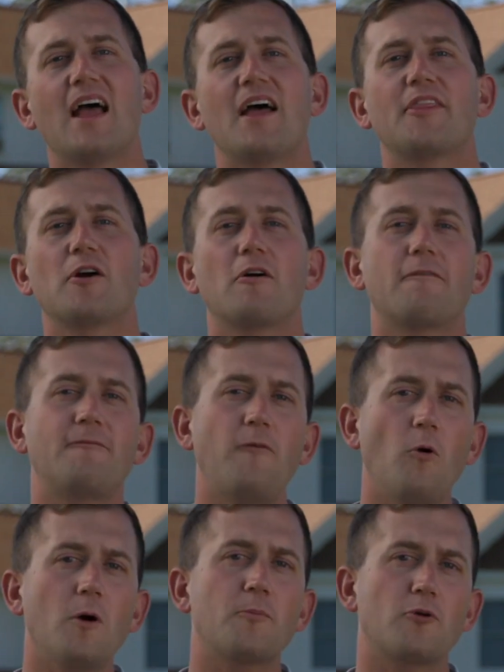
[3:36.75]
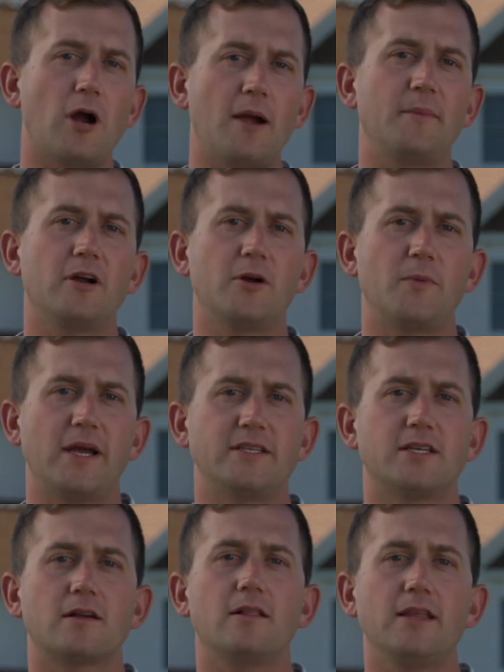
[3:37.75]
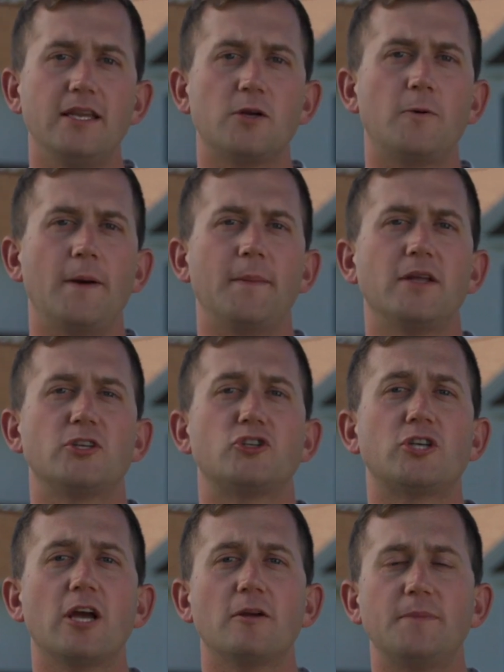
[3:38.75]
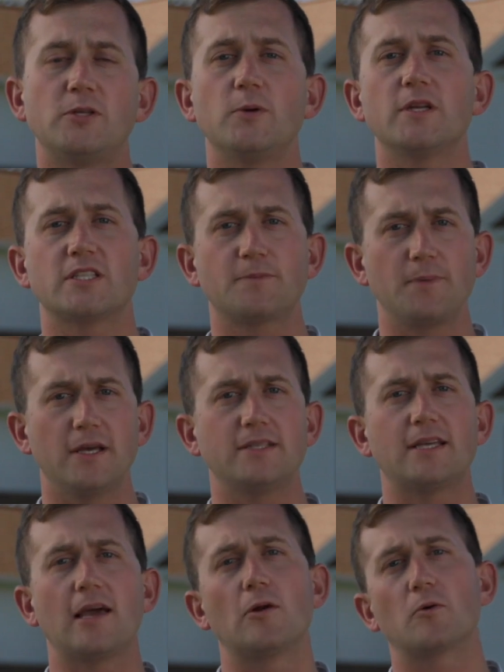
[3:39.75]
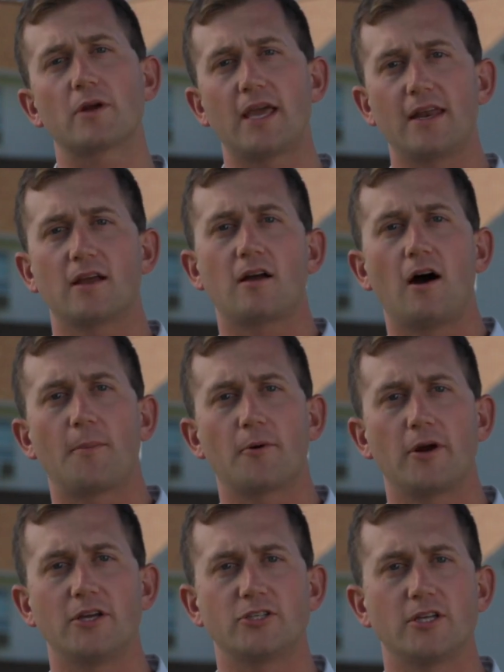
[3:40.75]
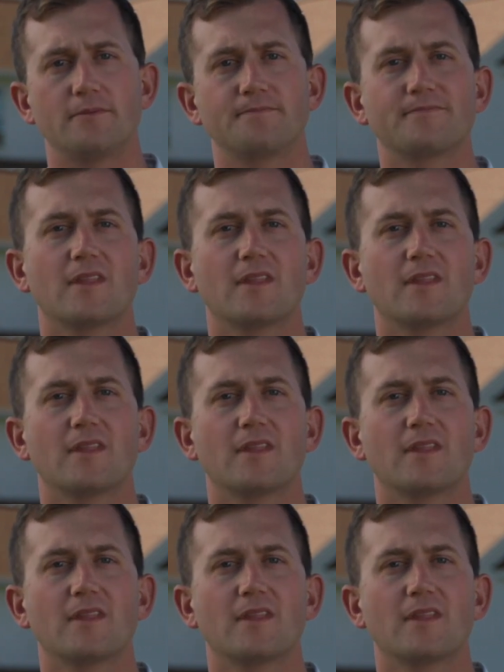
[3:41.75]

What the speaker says: There are 4 primary ways to clean equipment shared between a split and organic operation: